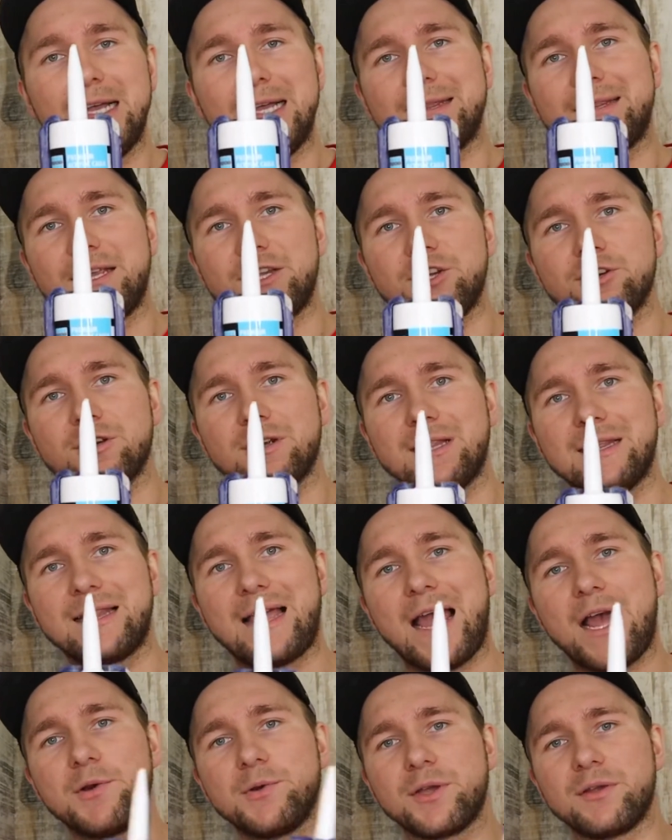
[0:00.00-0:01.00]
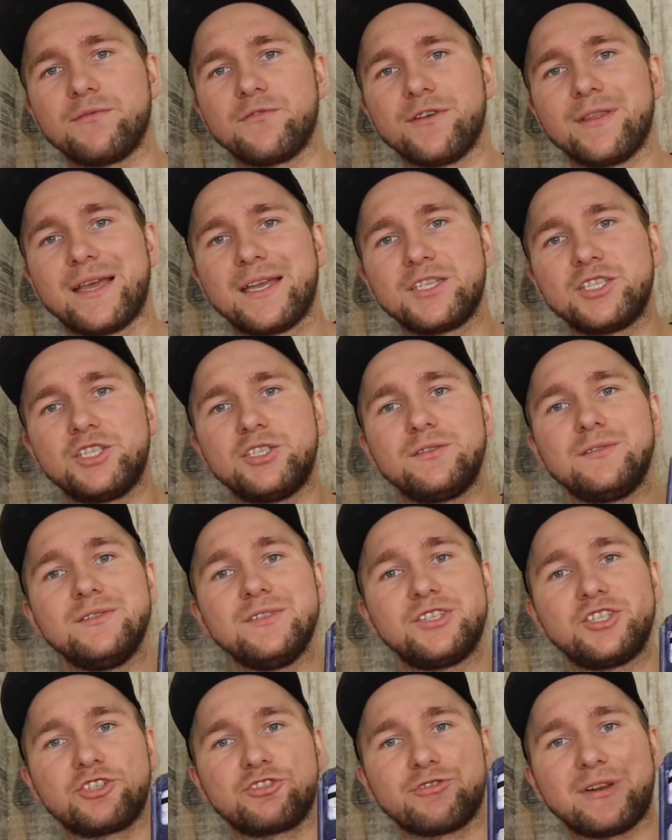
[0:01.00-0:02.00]
then you're allowing for that
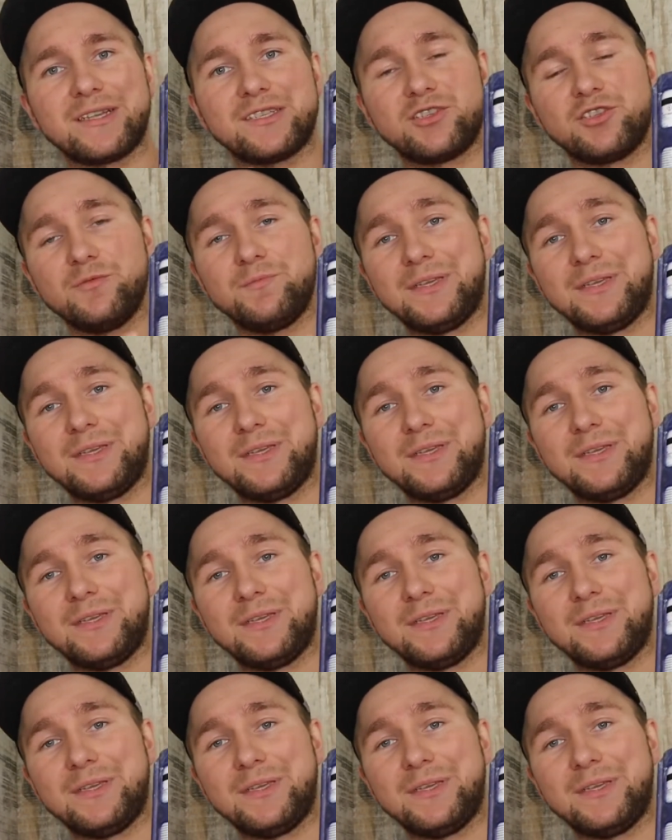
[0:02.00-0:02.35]
stress to be